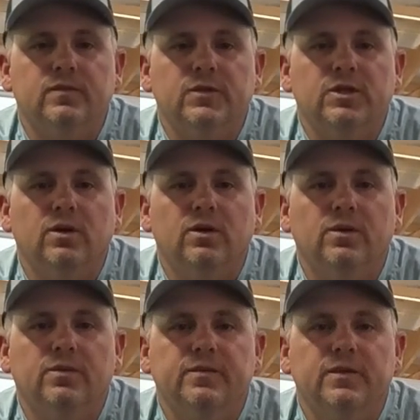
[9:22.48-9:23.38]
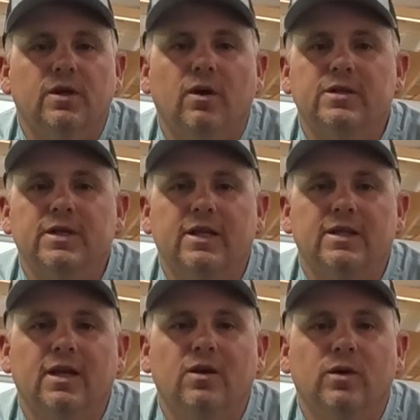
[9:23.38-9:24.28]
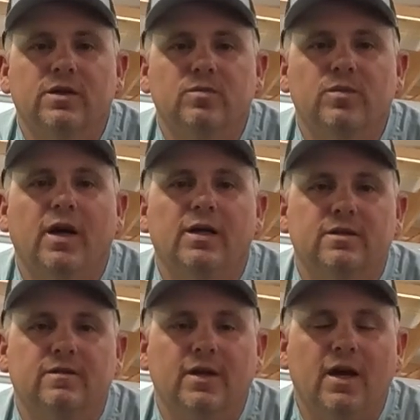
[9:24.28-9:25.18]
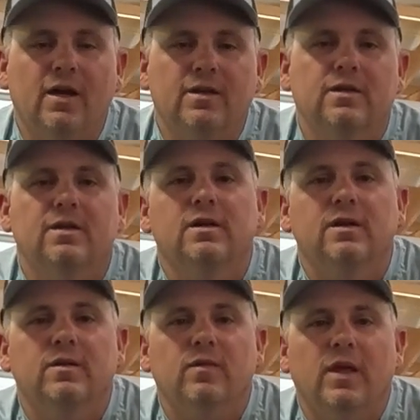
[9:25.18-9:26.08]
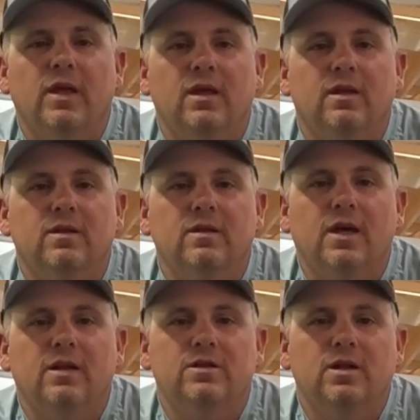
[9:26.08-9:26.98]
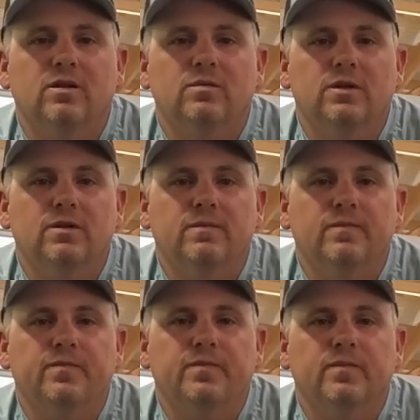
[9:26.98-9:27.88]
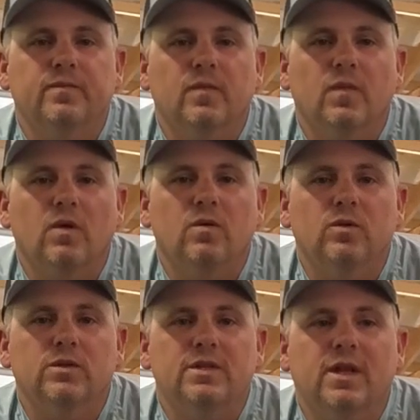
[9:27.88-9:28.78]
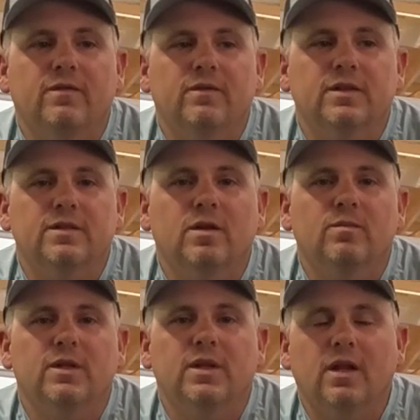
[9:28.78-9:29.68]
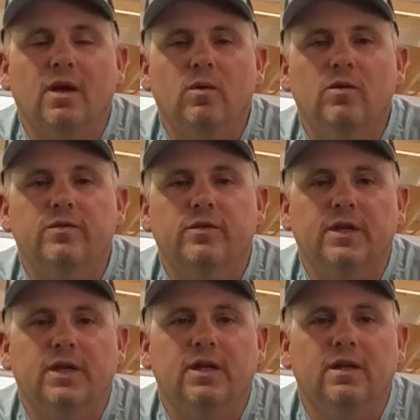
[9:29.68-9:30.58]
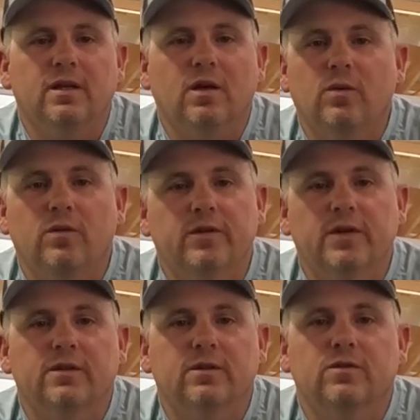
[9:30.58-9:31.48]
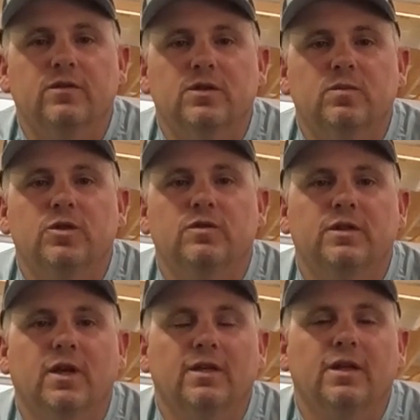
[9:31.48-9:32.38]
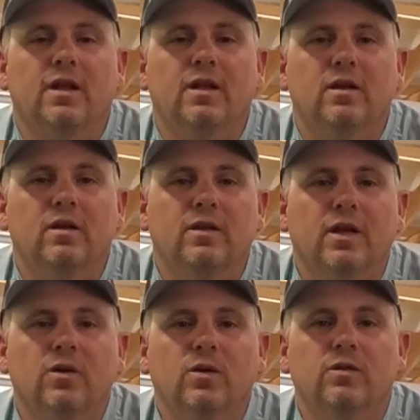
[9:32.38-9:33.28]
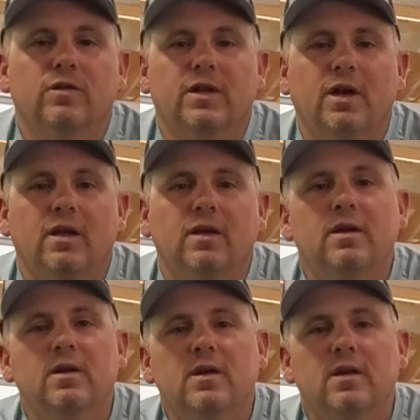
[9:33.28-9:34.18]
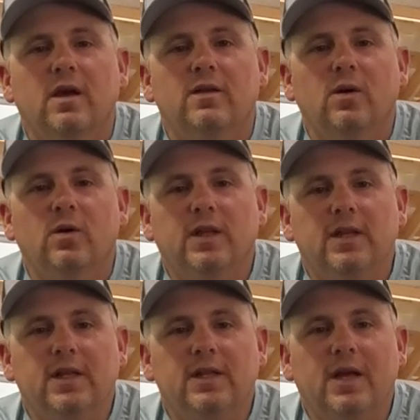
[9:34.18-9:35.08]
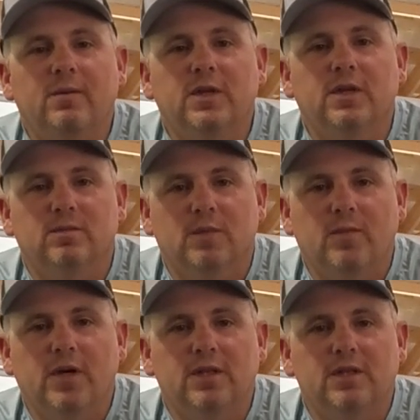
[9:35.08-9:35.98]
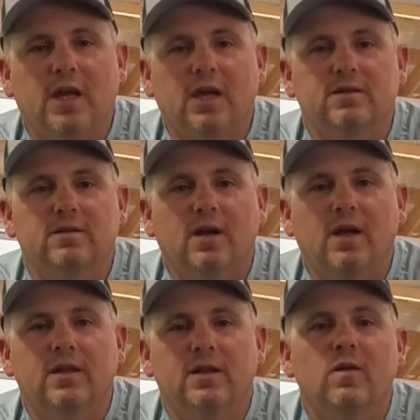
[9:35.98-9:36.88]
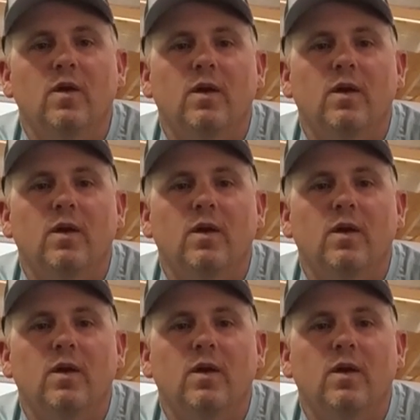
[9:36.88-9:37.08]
So you always got to take away some positive, guys, and that adjustment was definitely something that I won't forget, and I won't forget those fish moving like that on that cold of a night. I know they did that because my buddy Jackson Riley,